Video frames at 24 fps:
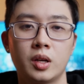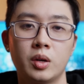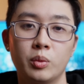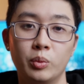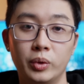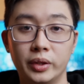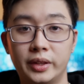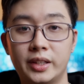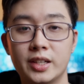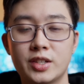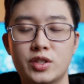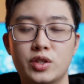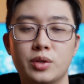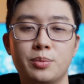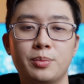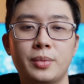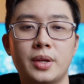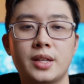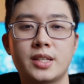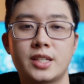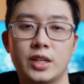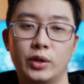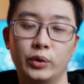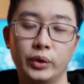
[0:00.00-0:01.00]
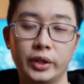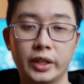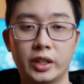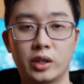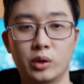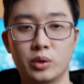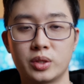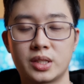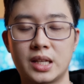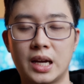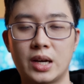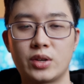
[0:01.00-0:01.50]
With this zoom lens, it only
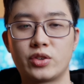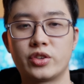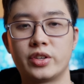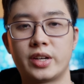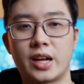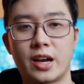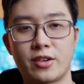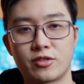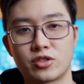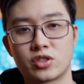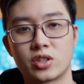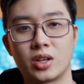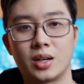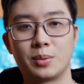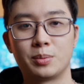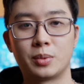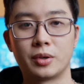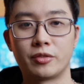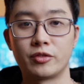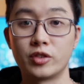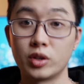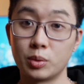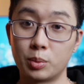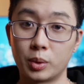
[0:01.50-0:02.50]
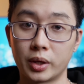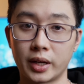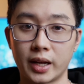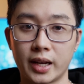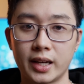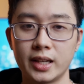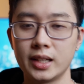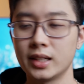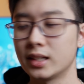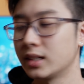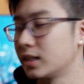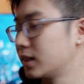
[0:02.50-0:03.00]
goes down to an f-stop of
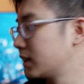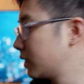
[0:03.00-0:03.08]
2.8,